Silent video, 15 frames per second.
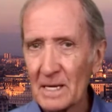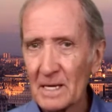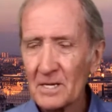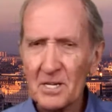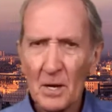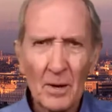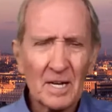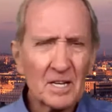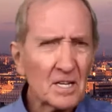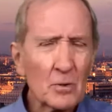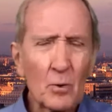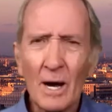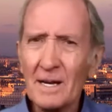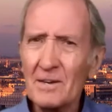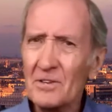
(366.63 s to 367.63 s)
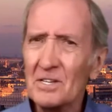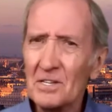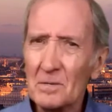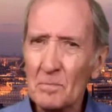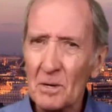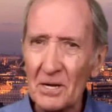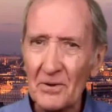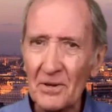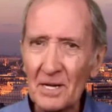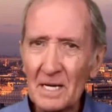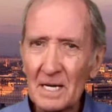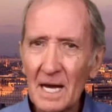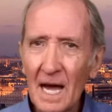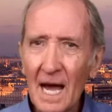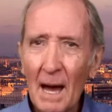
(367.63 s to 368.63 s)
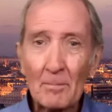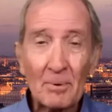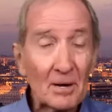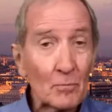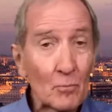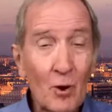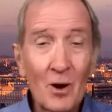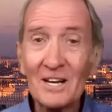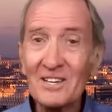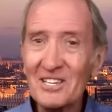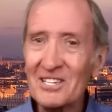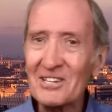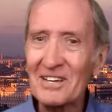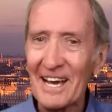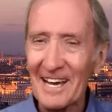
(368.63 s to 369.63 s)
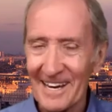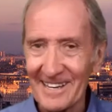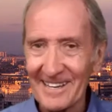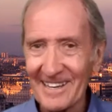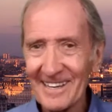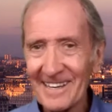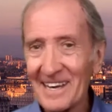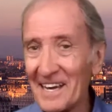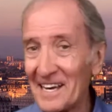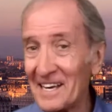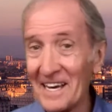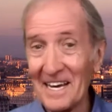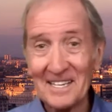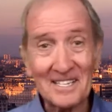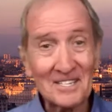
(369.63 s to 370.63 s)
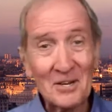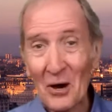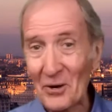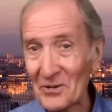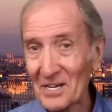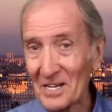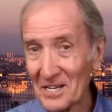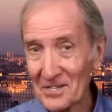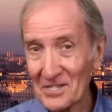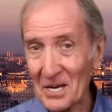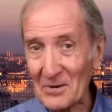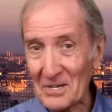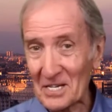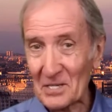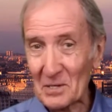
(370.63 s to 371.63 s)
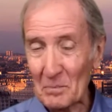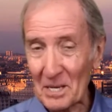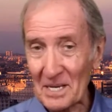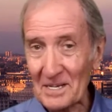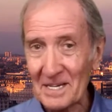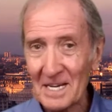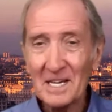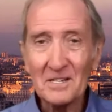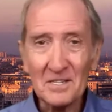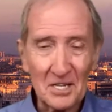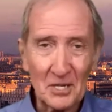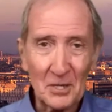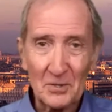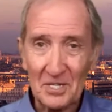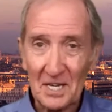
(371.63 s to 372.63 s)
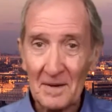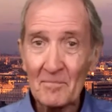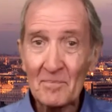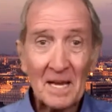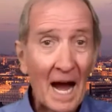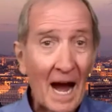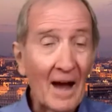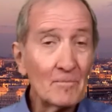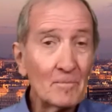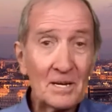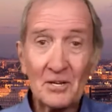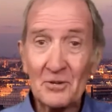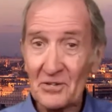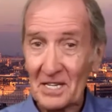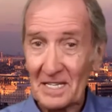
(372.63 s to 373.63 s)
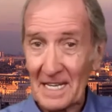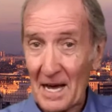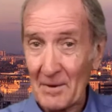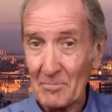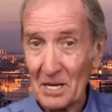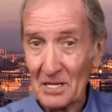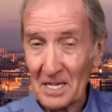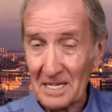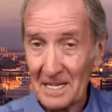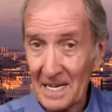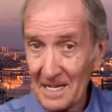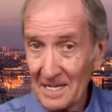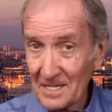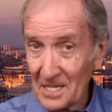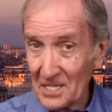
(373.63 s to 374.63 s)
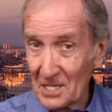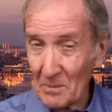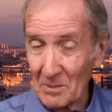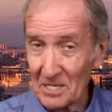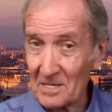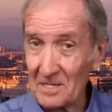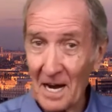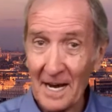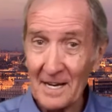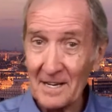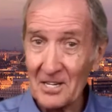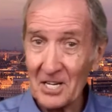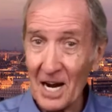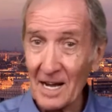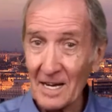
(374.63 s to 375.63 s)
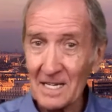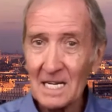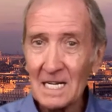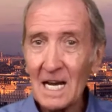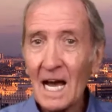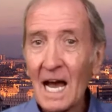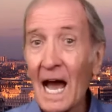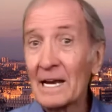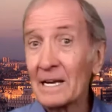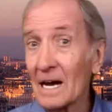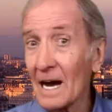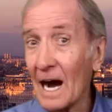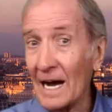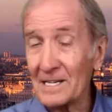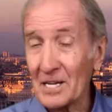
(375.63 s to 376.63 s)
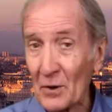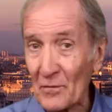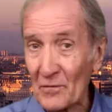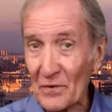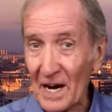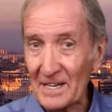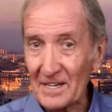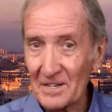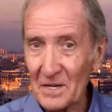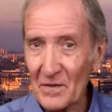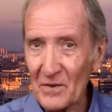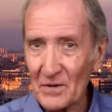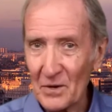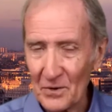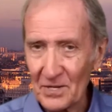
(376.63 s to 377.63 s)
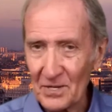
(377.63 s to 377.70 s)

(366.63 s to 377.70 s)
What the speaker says: So it's quite disciplined. But once you get it, it's not so disciplined to use it. I've been using that method since I was a tiny child, and I don't find it difficult.